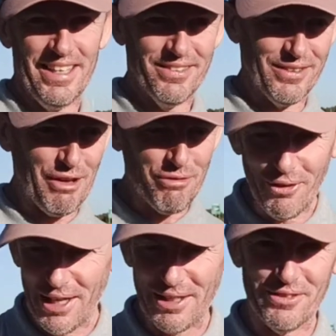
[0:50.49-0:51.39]
So
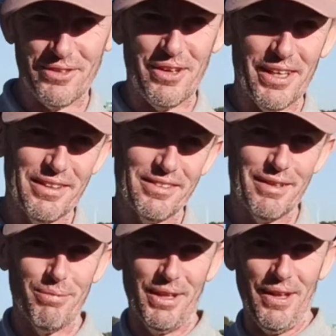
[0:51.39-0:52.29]
Forehand Strike is
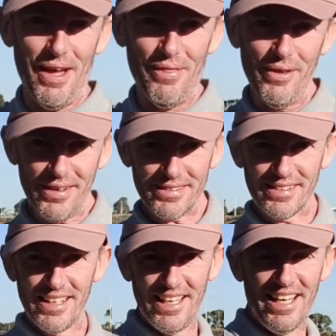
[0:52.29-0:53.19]
simply like this,
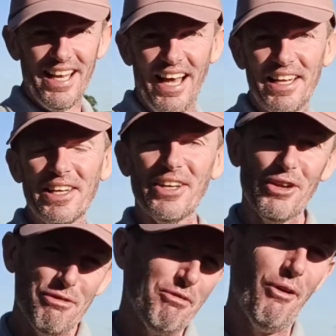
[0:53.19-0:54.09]
and you can
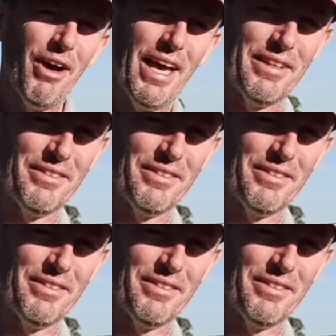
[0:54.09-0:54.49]
do Forehand